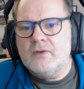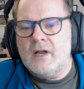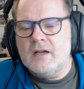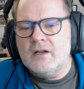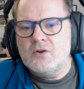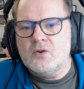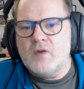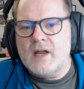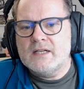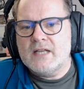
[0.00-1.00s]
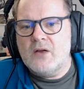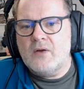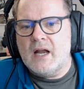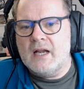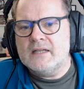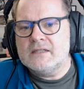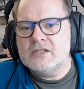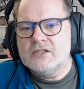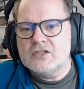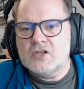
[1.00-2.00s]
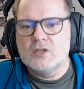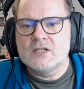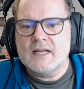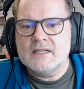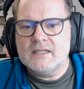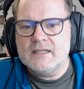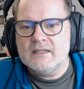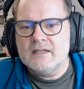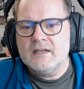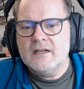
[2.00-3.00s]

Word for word: uh, local radio, and it's consolidating